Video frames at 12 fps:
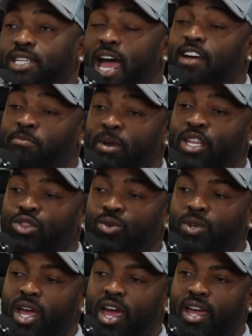I've been
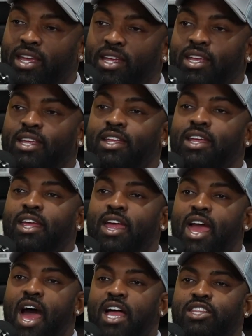through that,
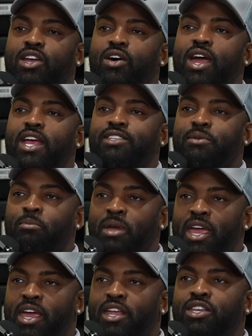I thought as a
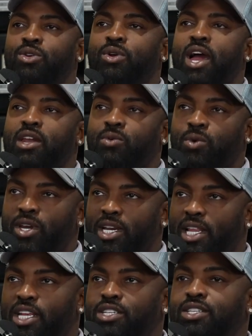man you kind of want to
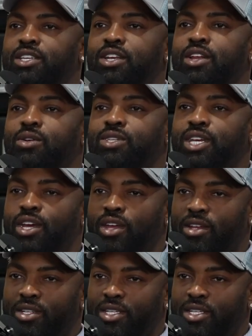tell your team.